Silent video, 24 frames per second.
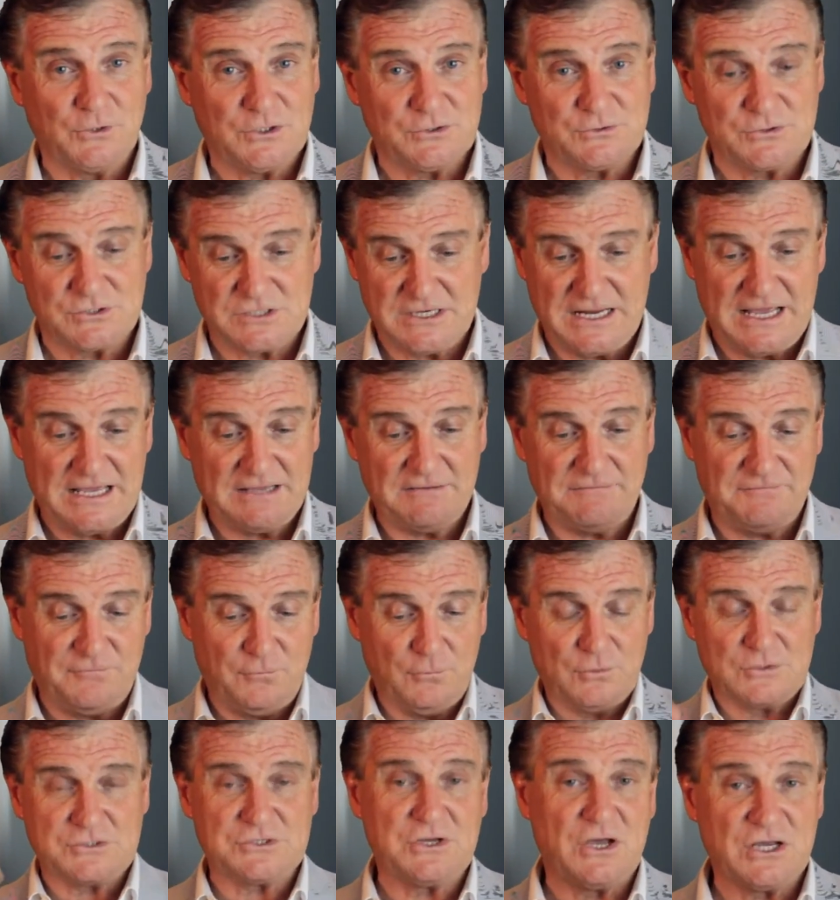which was an
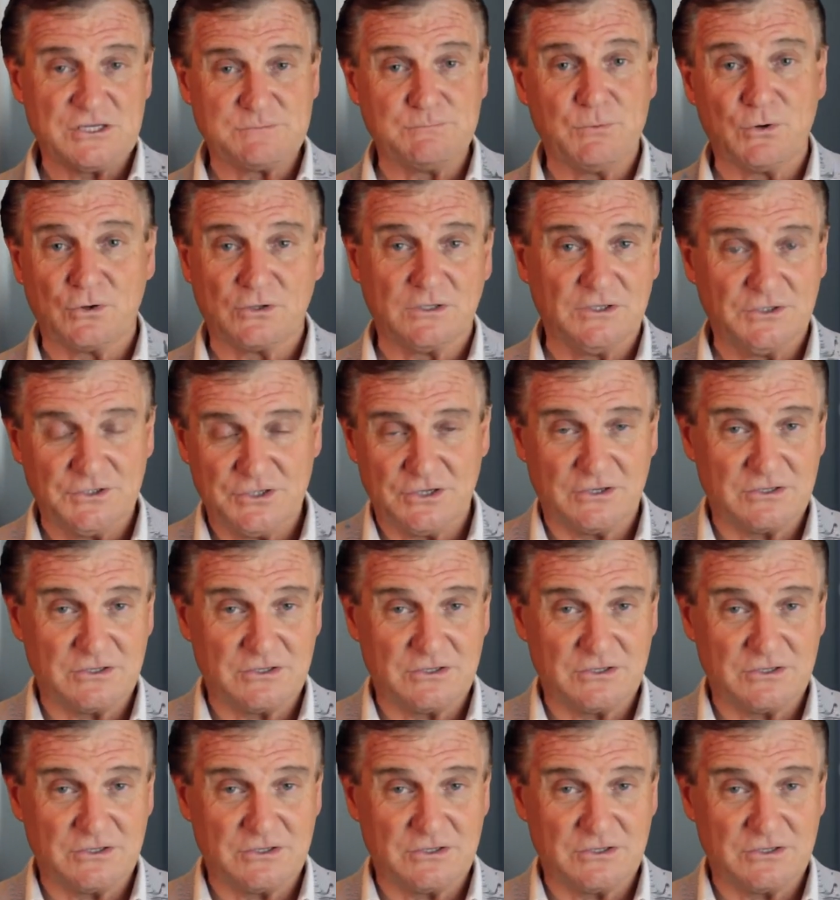A4 size booklet.